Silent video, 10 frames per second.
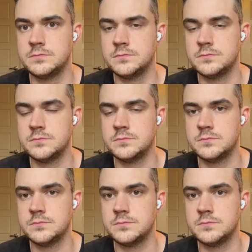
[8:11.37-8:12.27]

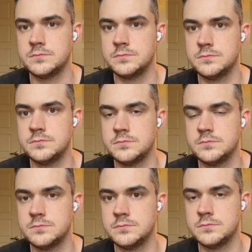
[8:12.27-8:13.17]

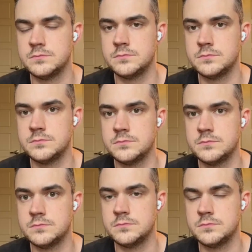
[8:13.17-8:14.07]

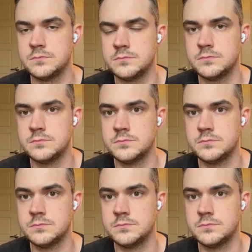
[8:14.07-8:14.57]
[no speech]